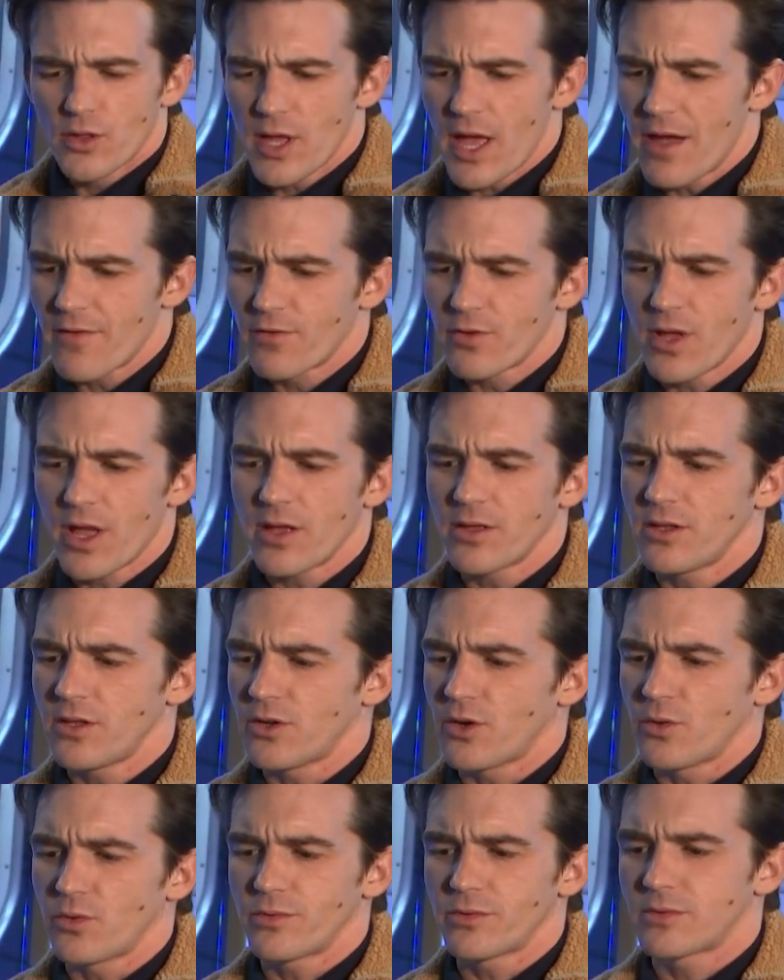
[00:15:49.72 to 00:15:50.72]

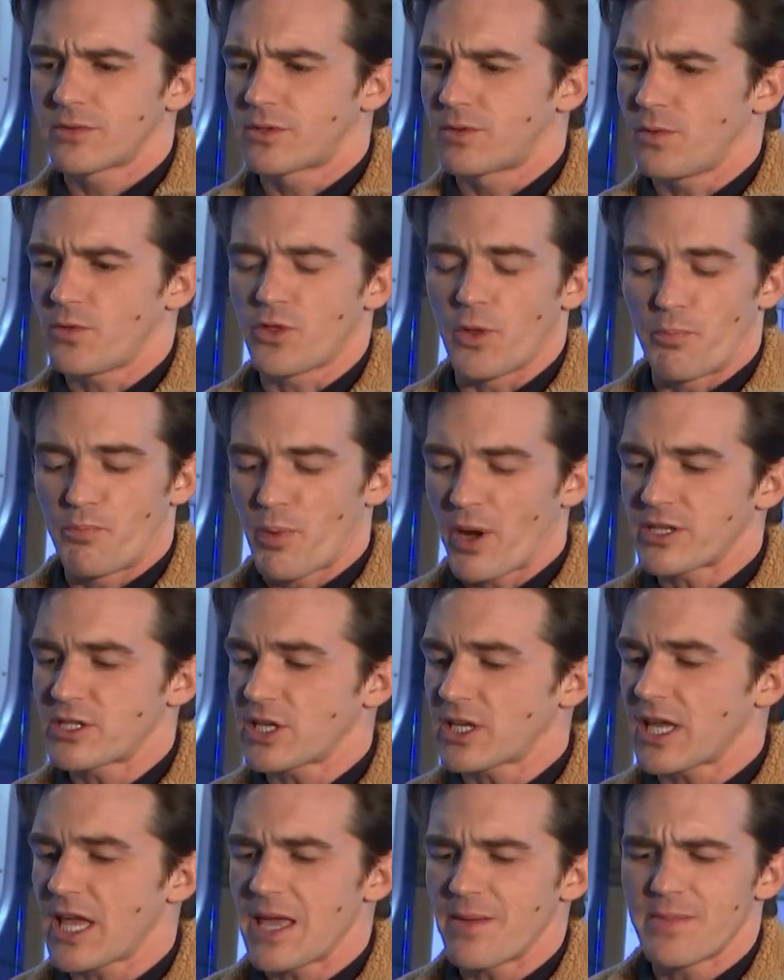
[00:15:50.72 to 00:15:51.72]
The
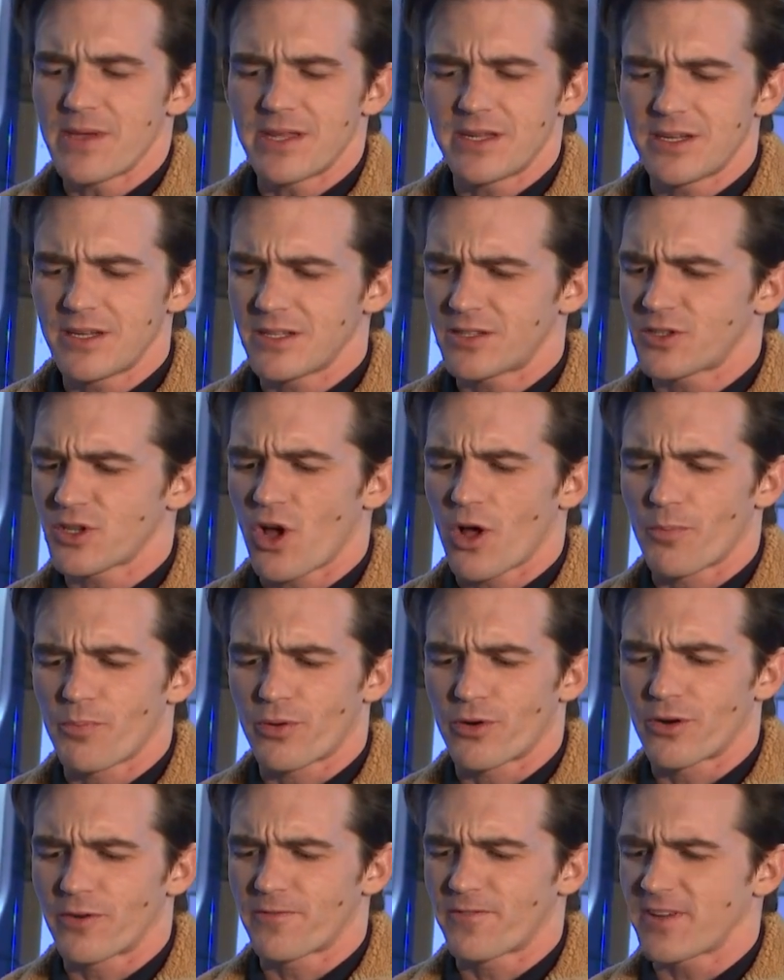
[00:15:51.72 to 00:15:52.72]
budget came in and it's all
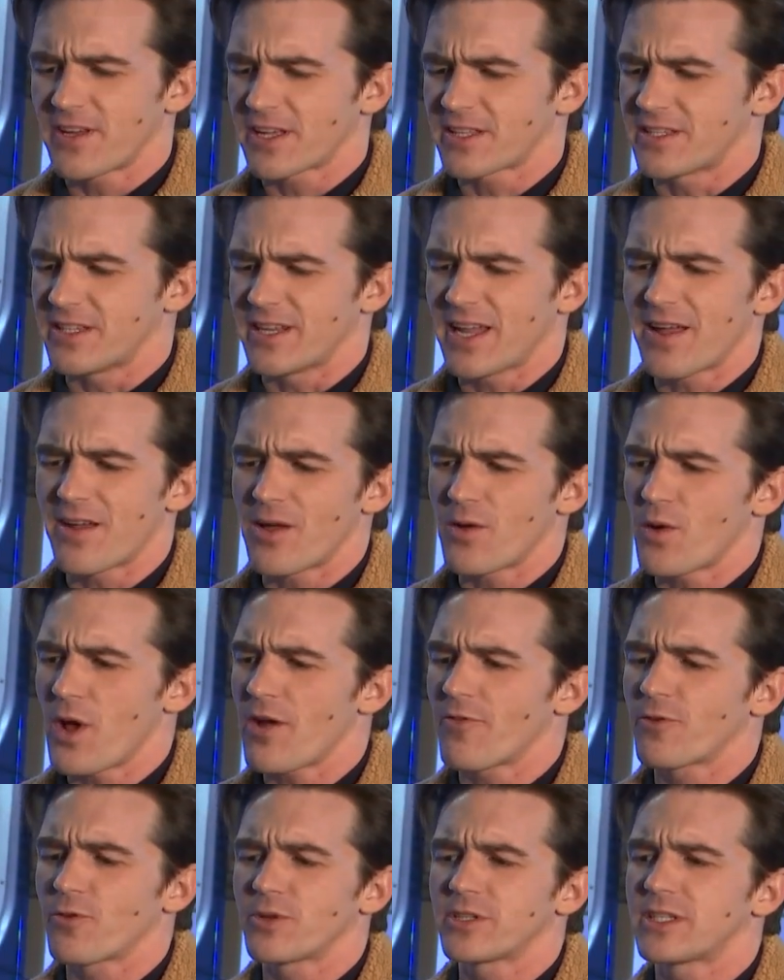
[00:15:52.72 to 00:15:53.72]
perfect, and
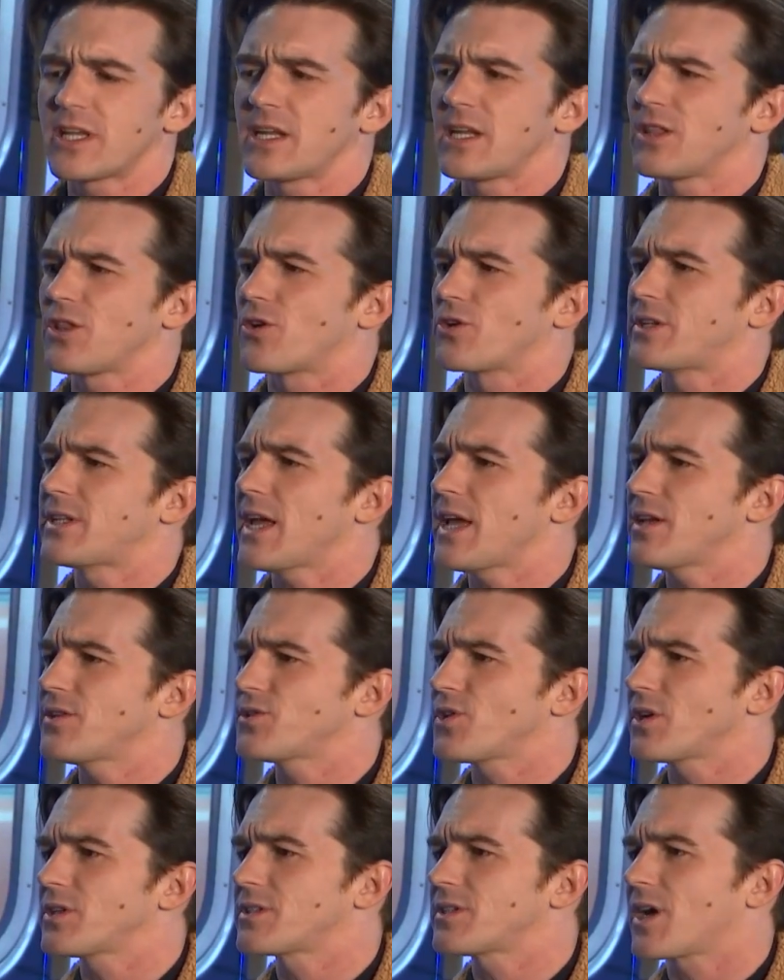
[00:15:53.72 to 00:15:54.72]
everyone's ending their
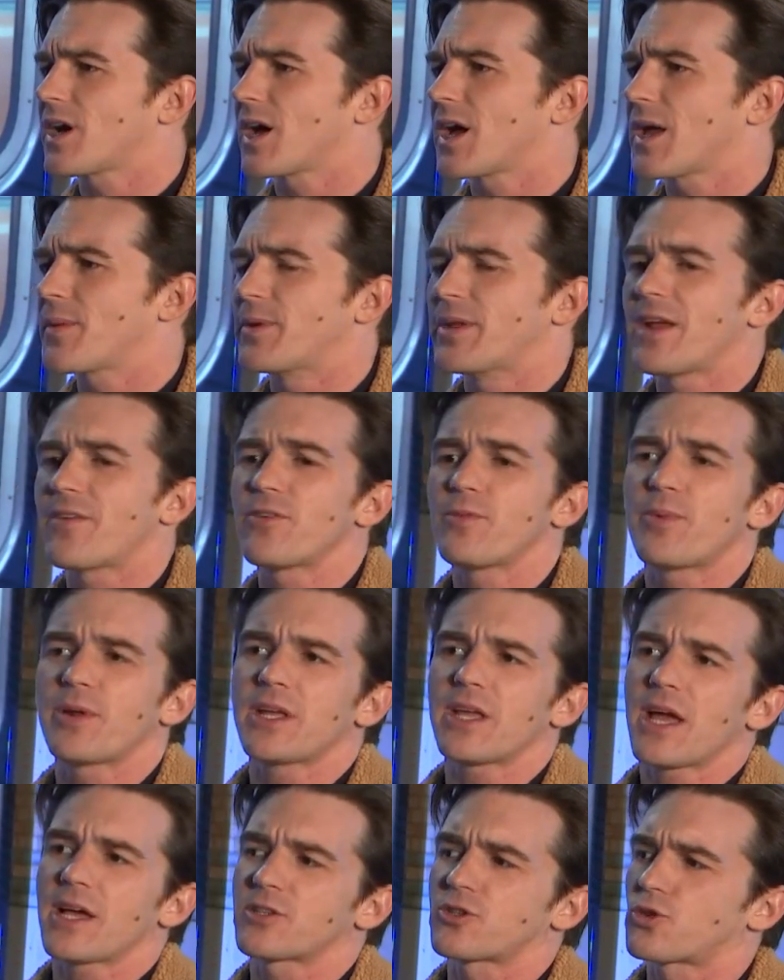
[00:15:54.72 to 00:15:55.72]
days on time, and
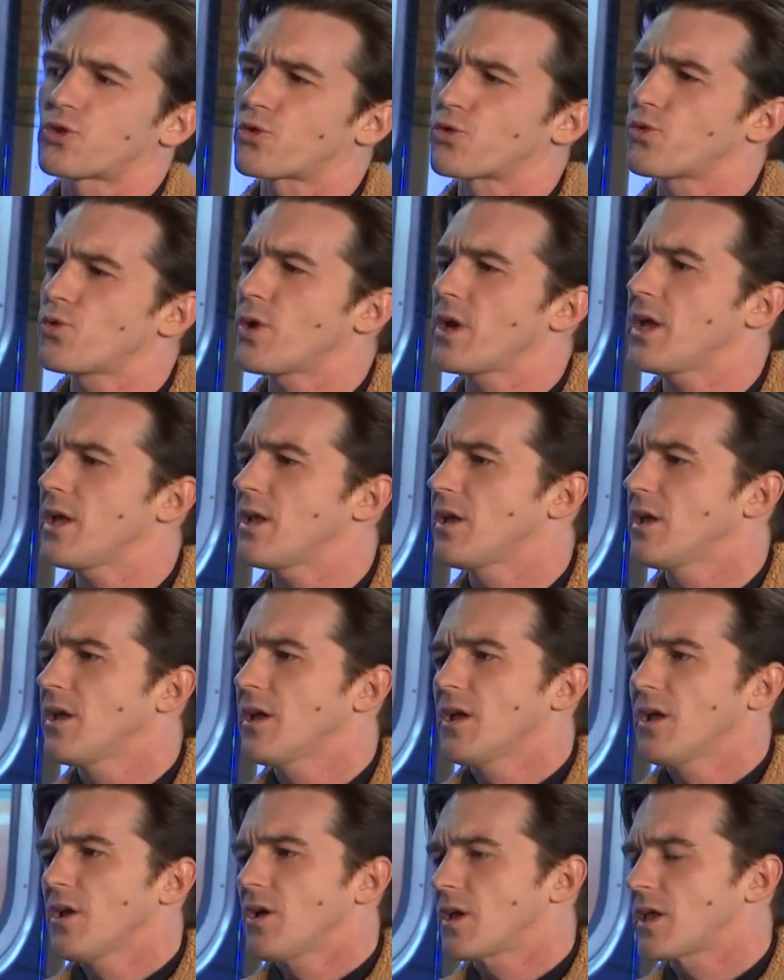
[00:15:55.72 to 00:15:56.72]
everybody has great
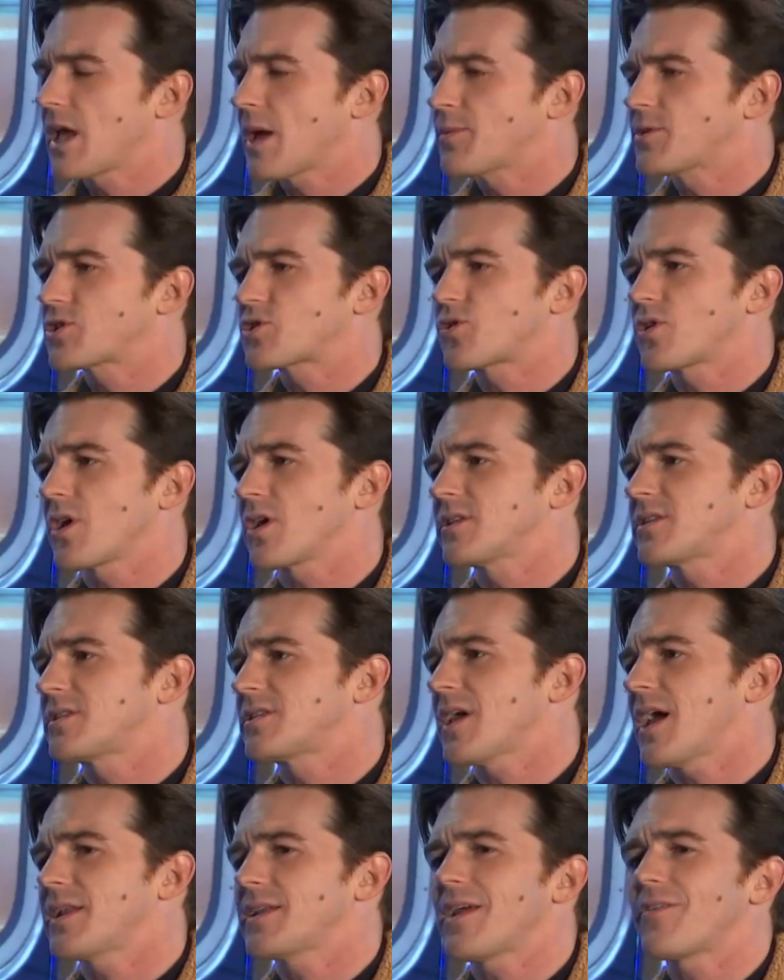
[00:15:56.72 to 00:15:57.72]
chemistry on
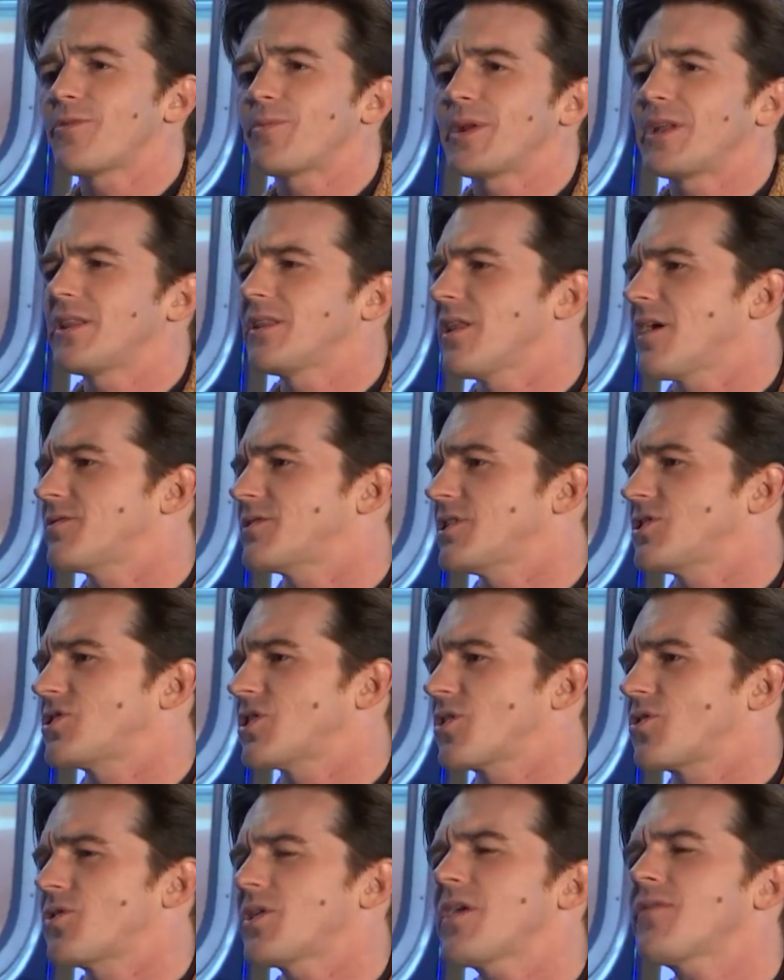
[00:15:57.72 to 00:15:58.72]
set, and everybody loves each
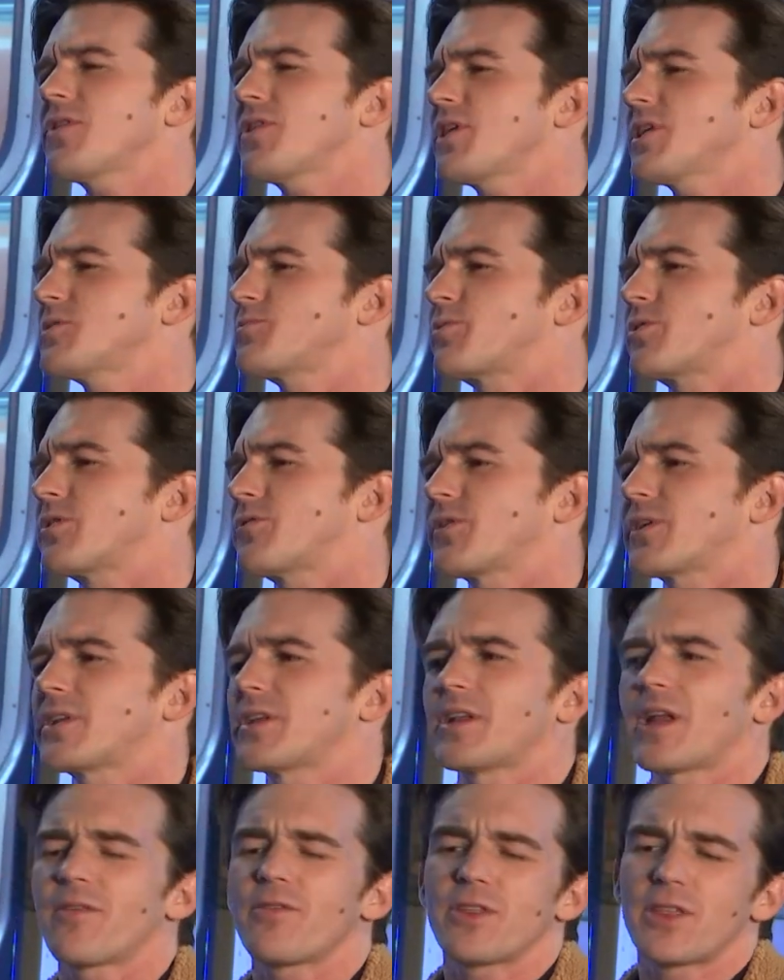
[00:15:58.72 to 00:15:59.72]
other, and everything's perfect,
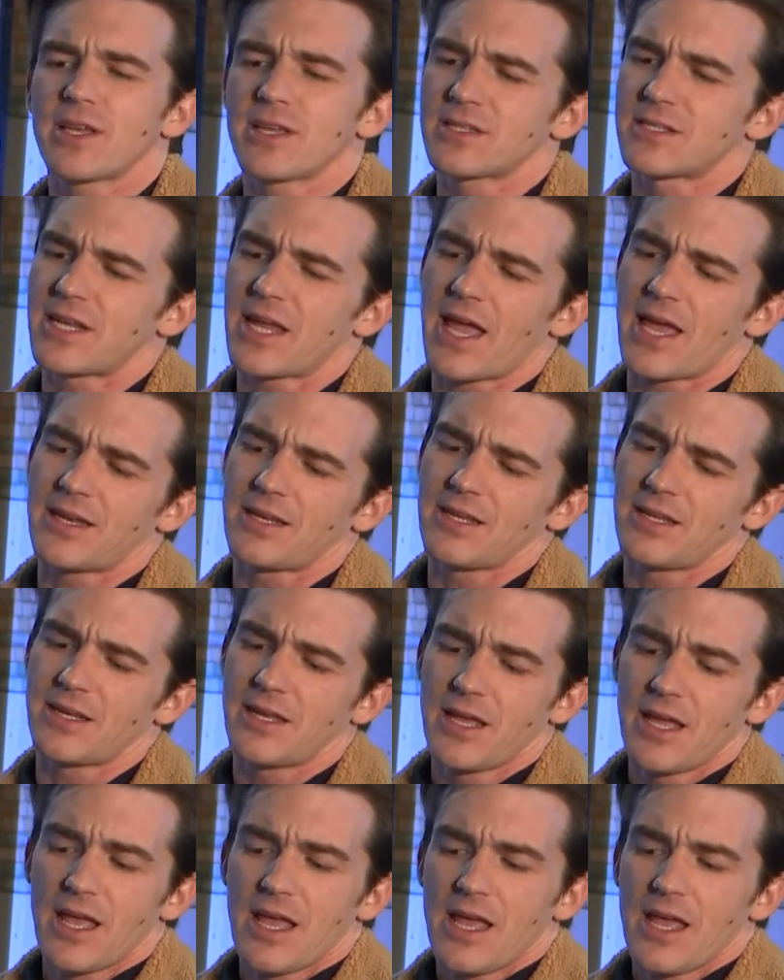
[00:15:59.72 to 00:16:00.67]
and everything's dandy, and